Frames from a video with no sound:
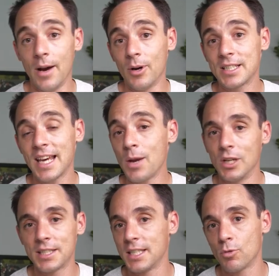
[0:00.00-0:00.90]
I say
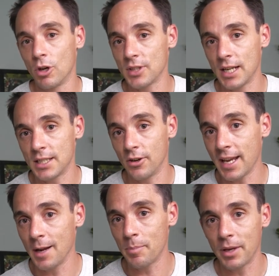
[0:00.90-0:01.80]
once this rolls out to your
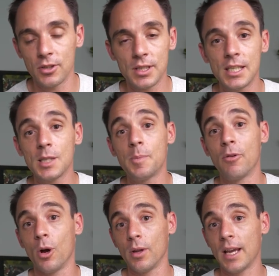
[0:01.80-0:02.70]
account because this has been
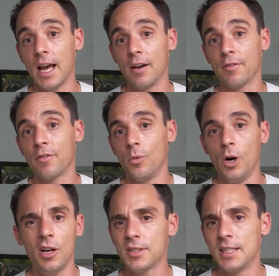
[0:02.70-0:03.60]
rolling out for a
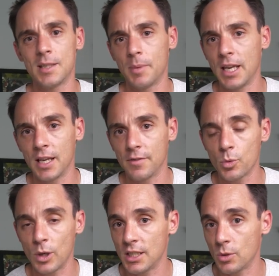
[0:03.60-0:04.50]
while since the beginning of
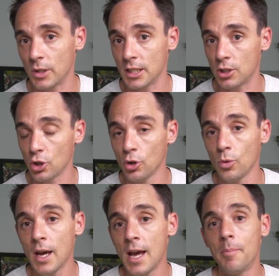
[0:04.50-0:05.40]
2022,
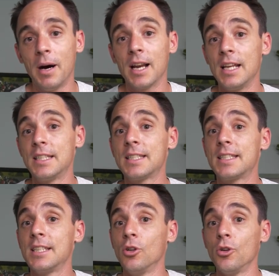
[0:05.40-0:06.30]
but it's
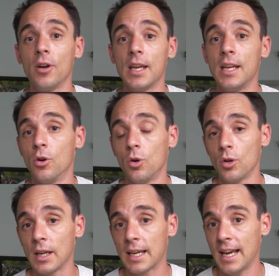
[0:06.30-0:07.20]
still not in
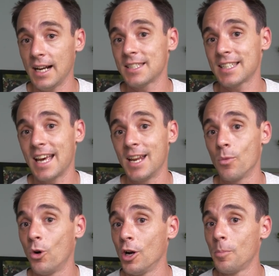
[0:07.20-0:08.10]
all accounts and it
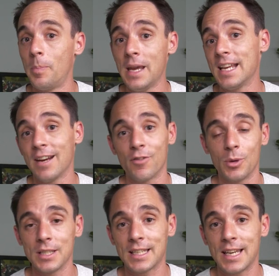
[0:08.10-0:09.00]
won't be in
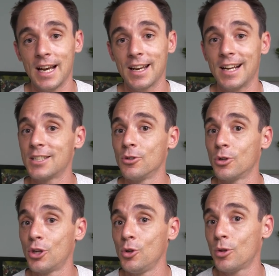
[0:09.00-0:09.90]
everyone's account account until
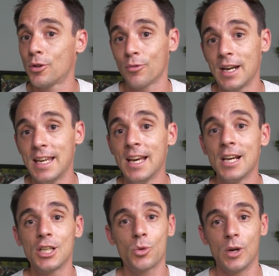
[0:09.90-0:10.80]
Q3
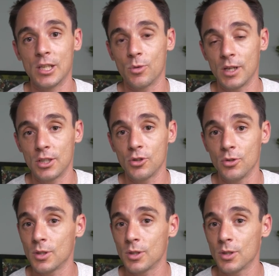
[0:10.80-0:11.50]
2022.